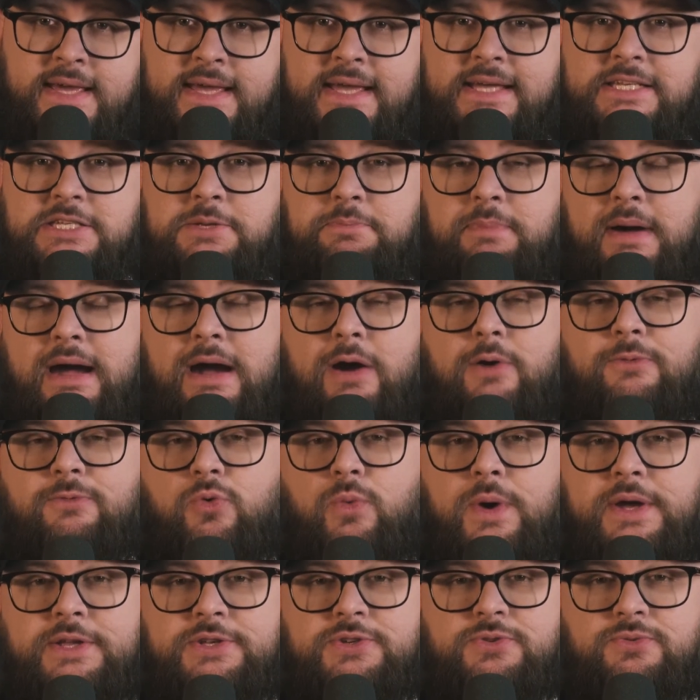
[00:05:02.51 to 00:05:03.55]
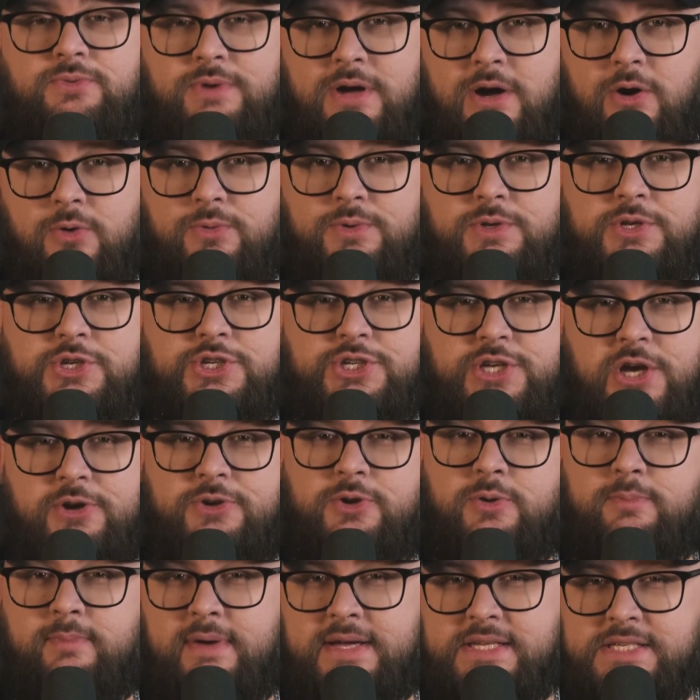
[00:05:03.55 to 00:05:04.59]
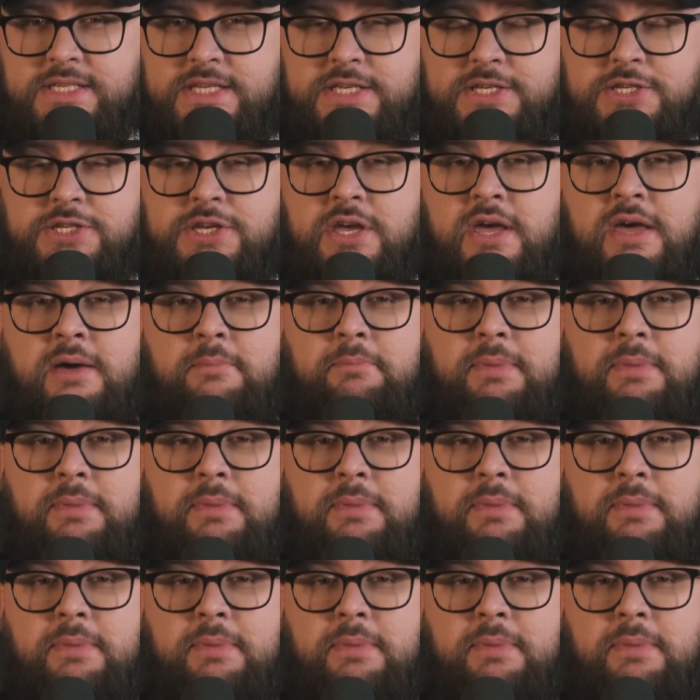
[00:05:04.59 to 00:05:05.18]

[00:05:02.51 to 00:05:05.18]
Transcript: It's a powerful way to not only share your message,